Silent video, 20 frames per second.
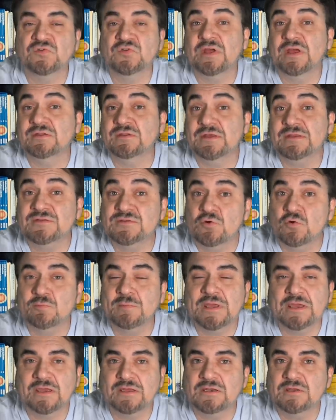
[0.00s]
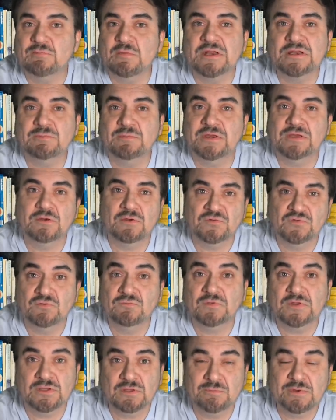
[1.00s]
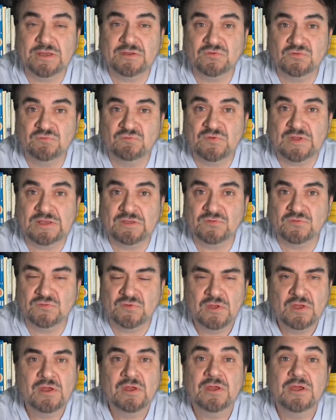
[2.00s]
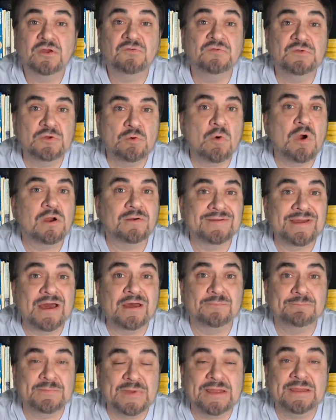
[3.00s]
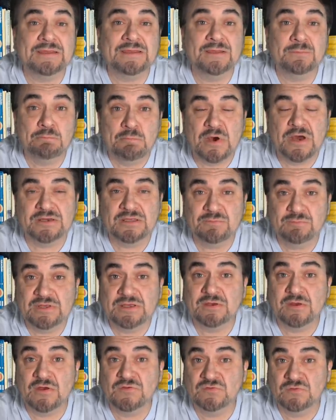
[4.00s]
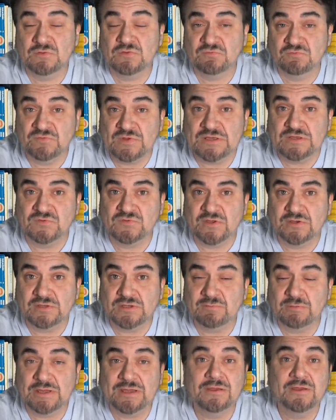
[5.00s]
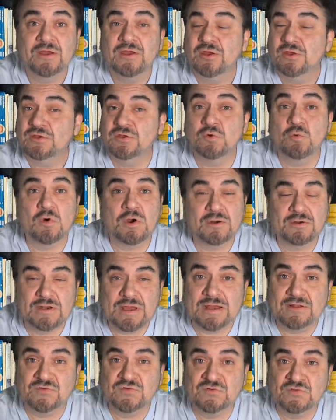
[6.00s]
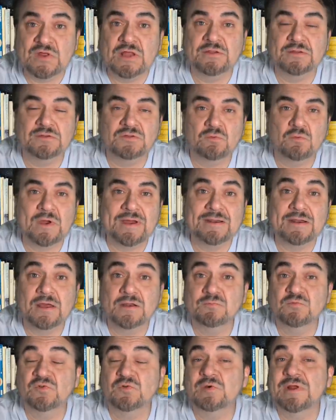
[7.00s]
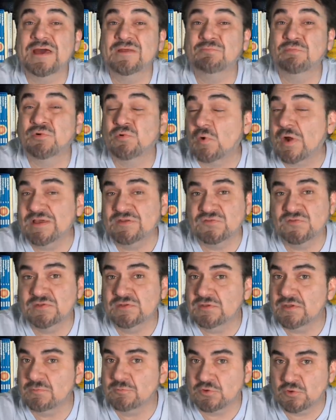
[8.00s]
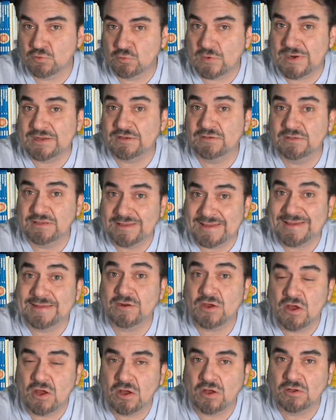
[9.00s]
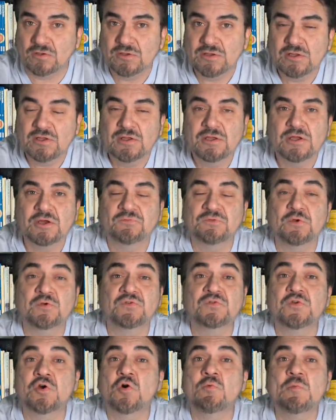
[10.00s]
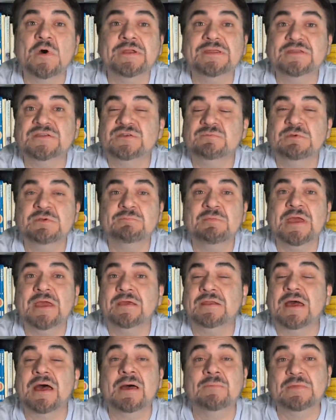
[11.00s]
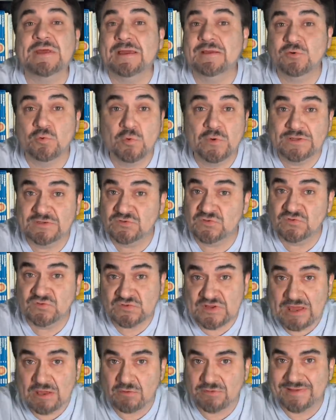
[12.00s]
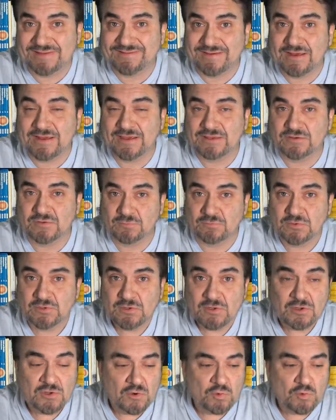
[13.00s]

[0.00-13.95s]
who say they don't make any money because of eBay's fees. If you are not making money because of the fees on eBay, you are not selling the right items or not pricing them correctly at all. If there's no money to be made, I'm not going to sell that item.